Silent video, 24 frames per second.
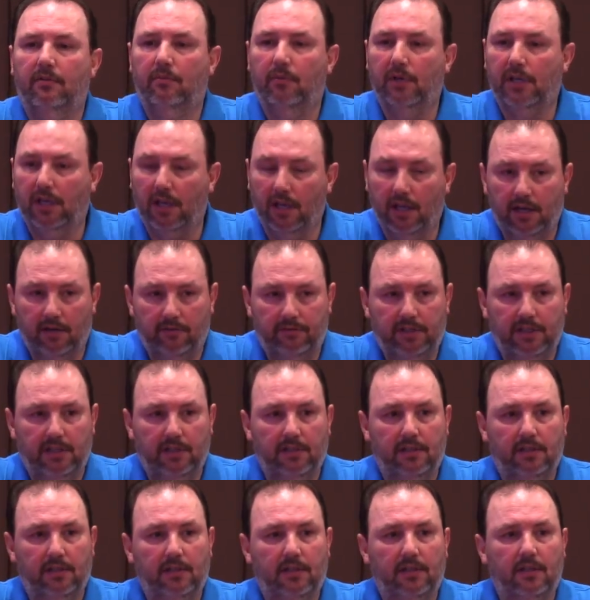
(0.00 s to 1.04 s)
We love you.
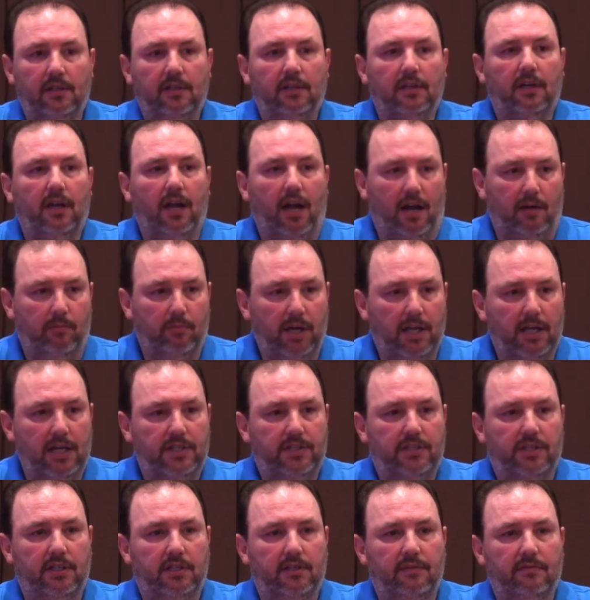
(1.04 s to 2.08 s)
God
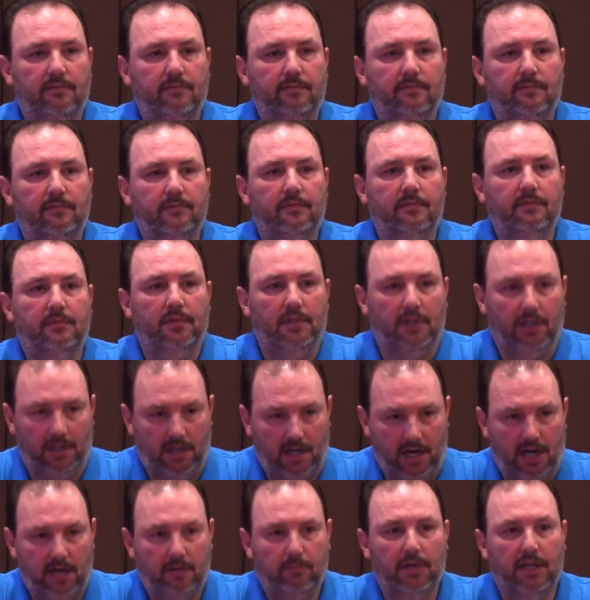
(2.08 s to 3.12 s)
bless you.
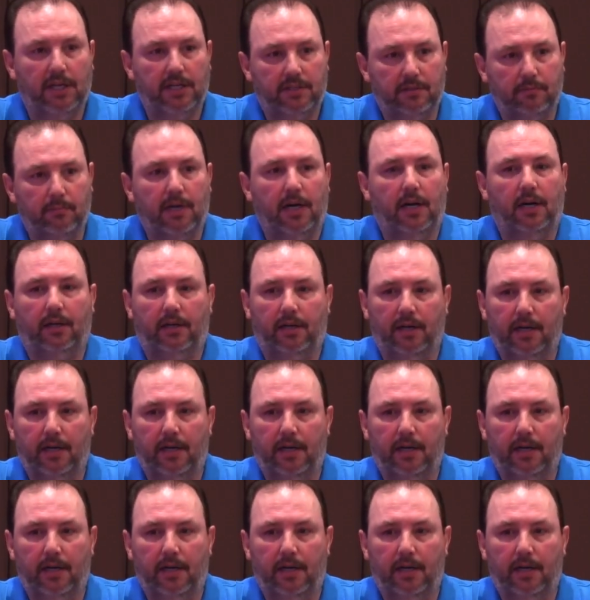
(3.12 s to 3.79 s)
And God bless America.